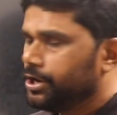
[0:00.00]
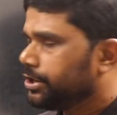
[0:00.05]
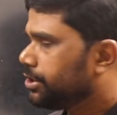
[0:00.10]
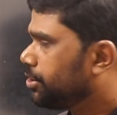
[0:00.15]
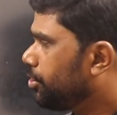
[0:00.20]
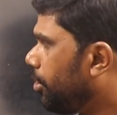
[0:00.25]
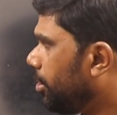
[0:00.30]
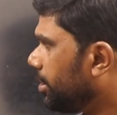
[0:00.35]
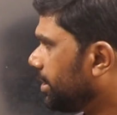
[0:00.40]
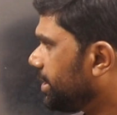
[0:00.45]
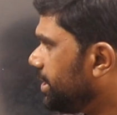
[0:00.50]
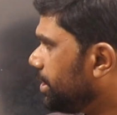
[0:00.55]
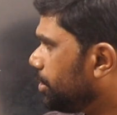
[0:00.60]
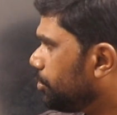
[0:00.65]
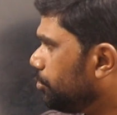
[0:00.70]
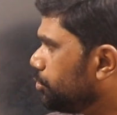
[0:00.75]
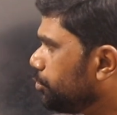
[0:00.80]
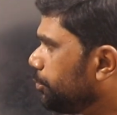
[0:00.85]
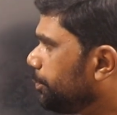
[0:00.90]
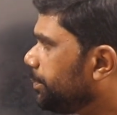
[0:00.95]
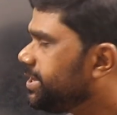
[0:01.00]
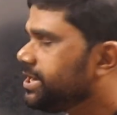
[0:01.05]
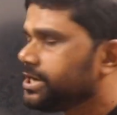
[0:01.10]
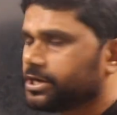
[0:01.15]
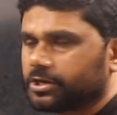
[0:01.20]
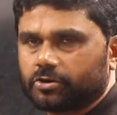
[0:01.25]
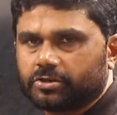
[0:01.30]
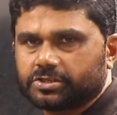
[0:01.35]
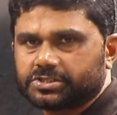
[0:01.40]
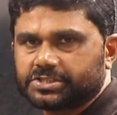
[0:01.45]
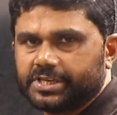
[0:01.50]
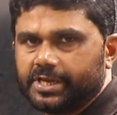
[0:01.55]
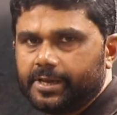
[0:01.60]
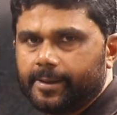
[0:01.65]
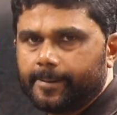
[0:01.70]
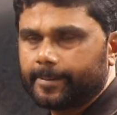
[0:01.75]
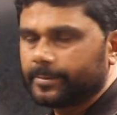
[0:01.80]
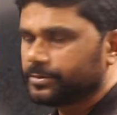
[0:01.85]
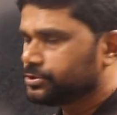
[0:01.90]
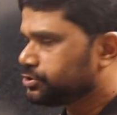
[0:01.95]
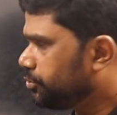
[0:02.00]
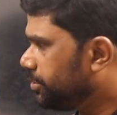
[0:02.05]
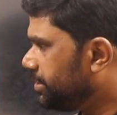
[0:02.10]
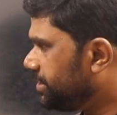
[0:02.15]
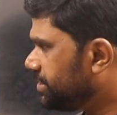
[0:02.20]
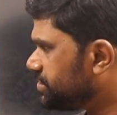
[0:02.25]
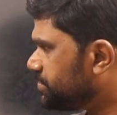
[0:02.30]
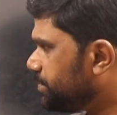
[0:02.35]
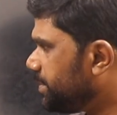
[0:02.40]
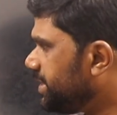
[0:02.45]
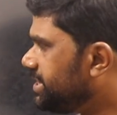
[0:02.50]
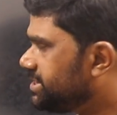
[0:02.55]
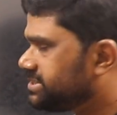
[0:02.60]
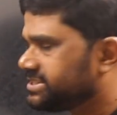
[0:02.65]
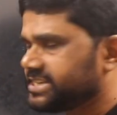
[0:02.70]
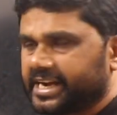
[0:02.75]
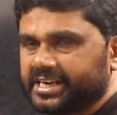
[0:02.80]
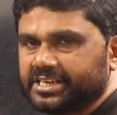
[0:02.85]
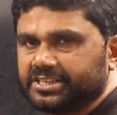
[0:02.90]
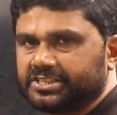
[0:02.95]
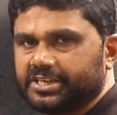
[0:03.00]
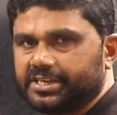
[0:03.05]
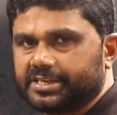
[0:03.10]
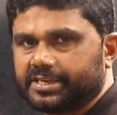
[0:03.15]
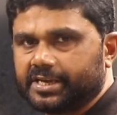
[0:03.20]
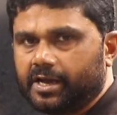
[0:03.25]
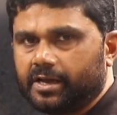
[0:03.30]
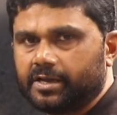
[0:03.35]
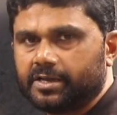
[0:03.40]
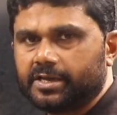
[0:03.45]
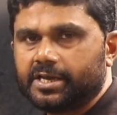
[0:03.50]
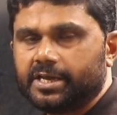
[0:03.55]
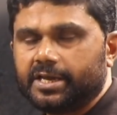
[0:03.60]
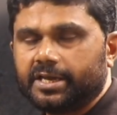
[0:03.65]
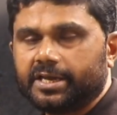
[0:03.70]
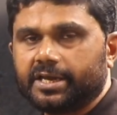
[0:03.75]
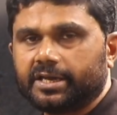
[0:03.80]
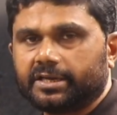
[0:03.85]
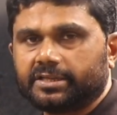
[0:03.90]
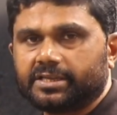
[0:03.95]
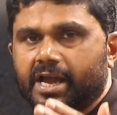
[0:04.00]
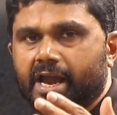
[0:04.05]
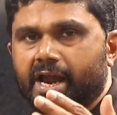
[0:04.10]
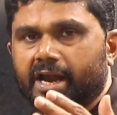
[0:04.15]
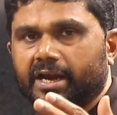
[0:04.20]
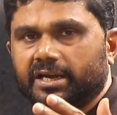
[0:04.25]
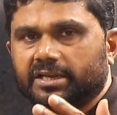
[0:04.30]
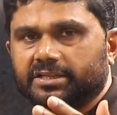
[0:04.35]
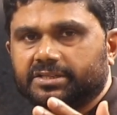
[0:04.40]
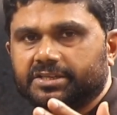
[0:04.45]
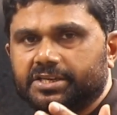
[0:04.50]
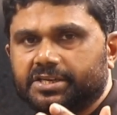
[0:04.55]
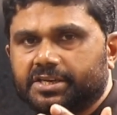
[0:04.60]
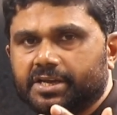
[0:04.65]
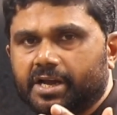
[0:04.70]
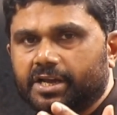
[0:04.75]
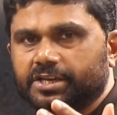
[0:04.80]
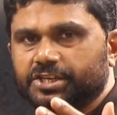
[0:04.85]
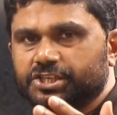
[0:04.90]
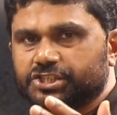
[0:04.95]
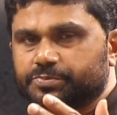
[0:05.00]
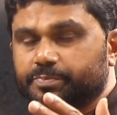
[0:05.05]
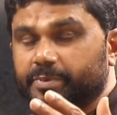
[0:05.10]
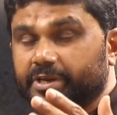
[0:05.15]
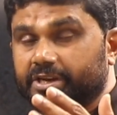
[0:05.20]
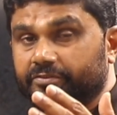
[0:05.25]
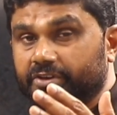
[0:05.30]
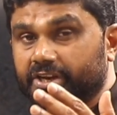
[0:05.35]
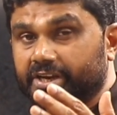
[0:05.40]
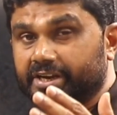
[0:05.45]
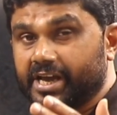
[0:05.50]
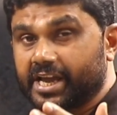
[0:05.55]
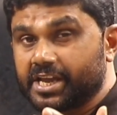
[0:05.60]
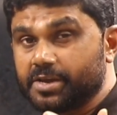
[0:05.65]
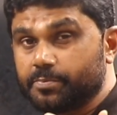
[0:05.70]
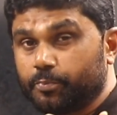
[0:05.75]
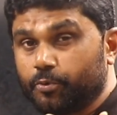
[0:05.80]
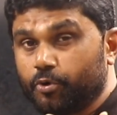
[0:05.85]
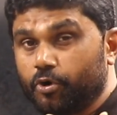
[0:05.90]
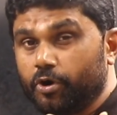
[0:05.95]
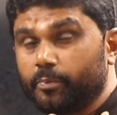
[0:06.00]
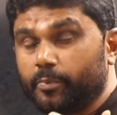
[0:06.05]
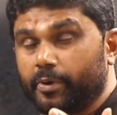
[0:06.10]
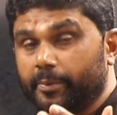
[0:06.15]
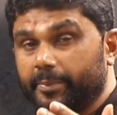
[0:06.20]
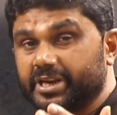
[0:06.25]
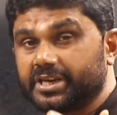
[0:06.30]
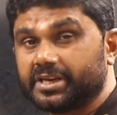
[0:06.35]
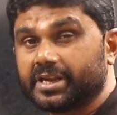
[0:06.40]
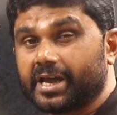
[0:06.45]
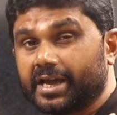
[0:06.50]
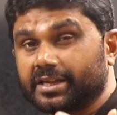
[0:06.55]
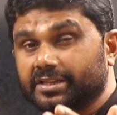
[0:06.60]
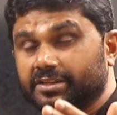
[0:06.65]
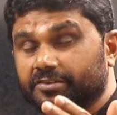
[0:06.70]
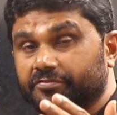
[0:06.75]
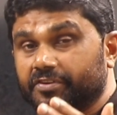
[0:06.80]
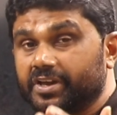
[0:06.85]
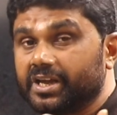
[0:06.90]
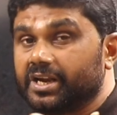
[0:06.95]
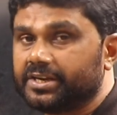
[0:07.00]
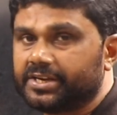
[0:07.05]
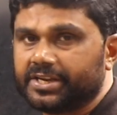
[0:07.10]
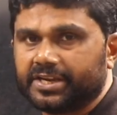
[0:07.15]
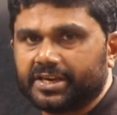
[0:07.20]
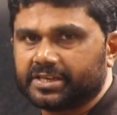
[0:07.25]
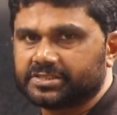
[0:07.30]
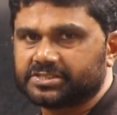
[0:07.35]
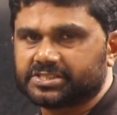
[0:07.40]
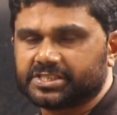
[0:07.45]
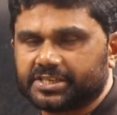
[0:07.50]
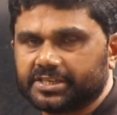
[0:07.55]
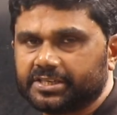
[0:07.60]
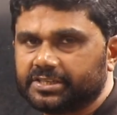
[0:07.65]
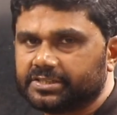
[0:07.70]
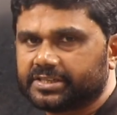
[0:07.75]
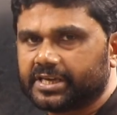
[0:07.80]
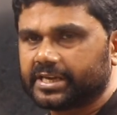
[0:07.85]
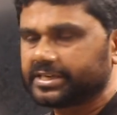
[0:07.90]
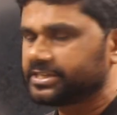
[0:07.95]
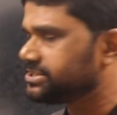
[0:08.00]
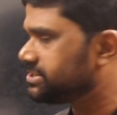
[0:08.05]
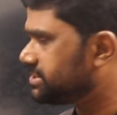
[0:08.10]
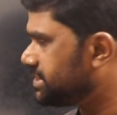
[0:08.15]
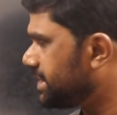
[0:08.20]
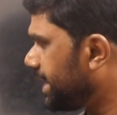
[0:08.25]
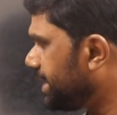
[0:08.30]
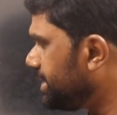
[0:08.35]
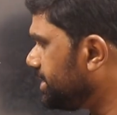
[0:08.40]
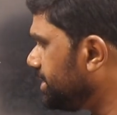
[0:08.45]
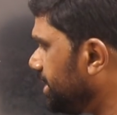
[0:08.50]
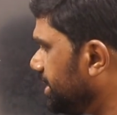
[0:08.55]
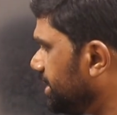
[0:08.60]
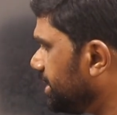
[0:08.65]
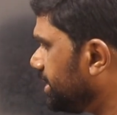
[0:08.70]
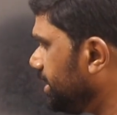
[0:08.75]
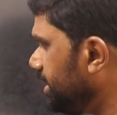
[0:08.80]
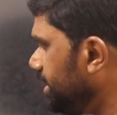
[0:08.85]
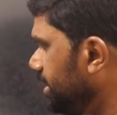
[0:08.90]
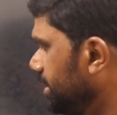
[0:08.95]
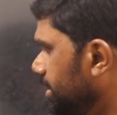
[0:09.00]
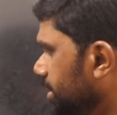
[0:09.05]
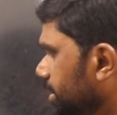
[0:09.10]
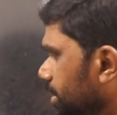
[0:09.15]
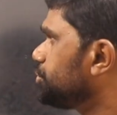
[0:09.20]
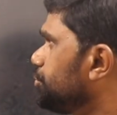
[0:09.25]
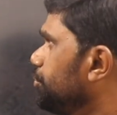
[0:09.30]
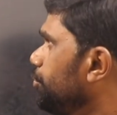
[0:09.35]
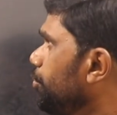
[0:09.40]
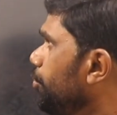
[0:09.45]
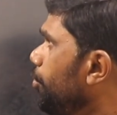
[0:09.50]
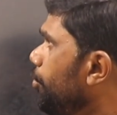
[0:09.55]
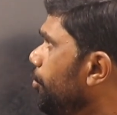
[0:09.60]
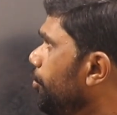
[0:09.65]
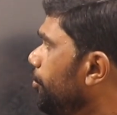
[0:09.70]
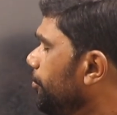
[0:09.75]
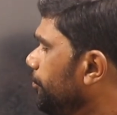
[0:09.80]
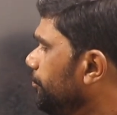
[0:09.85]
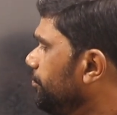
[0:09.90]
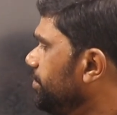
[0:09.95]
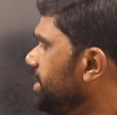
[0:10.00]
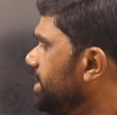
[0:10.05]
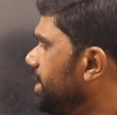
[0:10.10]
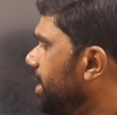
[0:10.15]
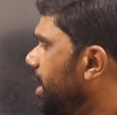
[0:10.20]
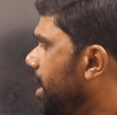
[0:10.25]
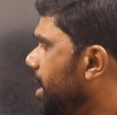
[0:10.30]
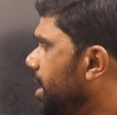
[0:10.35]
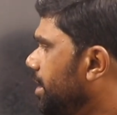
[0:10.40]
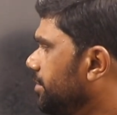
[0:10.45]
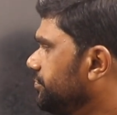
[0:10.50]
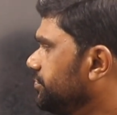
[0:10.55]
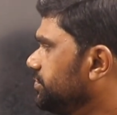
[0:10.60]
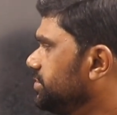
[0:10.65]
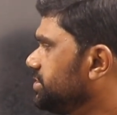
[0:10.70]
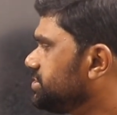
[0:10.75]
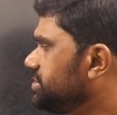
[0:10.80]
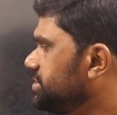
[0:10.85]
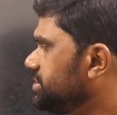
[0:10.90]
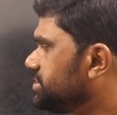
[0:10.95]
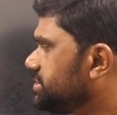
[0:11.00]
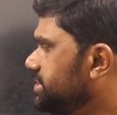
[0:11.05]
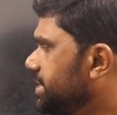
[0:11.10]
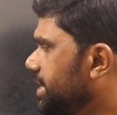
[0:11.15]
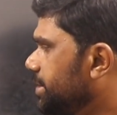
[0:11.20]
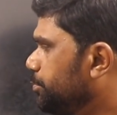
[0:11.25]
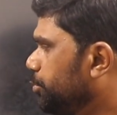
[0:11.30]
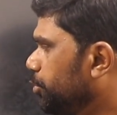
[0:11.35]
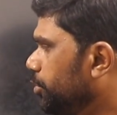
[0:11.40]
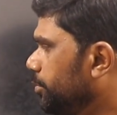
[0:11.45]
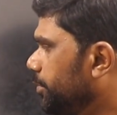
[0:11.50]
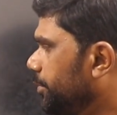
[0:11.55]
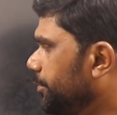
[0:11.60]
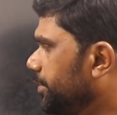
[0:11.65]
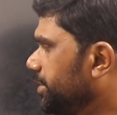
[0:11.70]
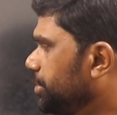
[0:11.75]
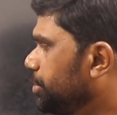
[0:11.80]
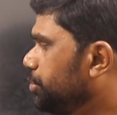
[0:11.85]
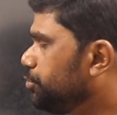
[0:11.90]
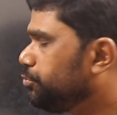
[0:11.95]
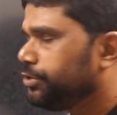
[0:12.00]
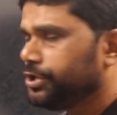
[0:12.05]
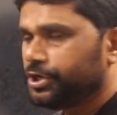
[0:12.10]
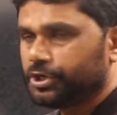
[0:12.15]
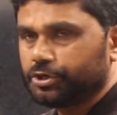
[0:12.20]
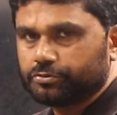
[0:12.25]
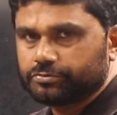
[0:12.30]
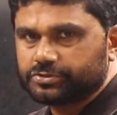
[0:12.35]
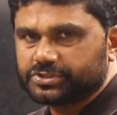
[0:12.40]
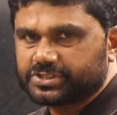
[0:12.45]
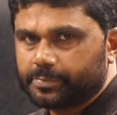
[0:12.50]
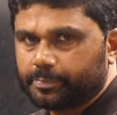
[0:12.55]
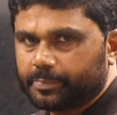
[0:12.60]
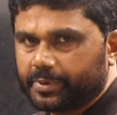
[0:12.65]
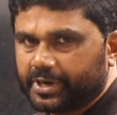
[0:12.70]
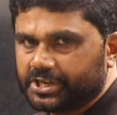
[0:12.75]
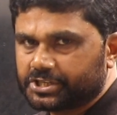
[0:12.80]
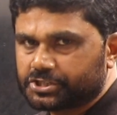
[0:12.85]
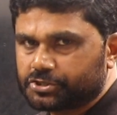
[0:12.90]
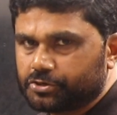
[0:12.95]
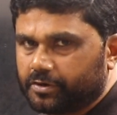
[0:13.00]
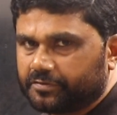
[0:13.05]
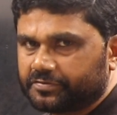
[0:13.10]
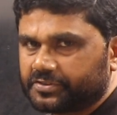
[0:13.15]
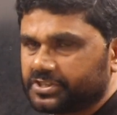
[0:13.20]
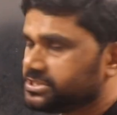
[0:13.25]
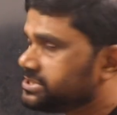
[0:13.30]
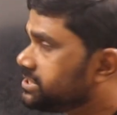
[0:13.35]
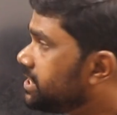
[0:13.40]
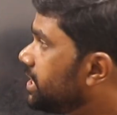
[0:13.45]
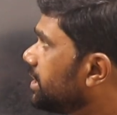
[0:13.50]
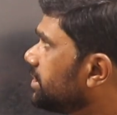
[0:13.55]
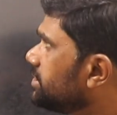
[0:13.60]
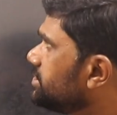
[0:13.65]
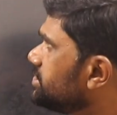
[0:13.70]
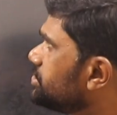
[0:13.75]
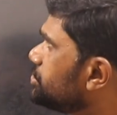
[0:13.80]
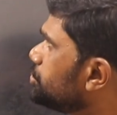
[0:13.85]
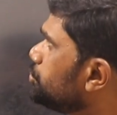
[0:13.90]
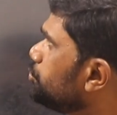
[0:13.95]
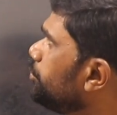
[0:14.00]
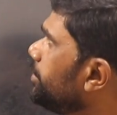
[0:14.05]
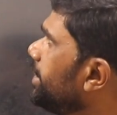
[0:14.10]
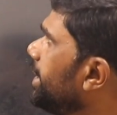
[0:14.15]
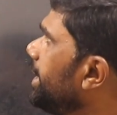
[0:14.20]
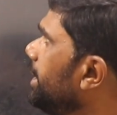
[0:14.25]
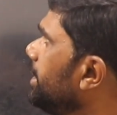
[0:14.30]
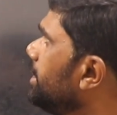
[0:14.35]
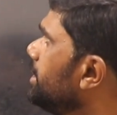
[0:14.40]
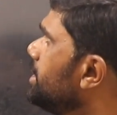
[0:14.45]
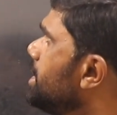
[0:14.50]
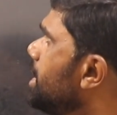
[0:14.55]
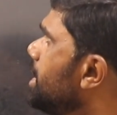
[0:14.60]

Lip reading: torque equal to P cross E. So it is P sine theta. Here the angle theta is between dipole moment and the field intensity, that is 90 degree. So we have, this is dipole moment Q into separation of the charges 2A,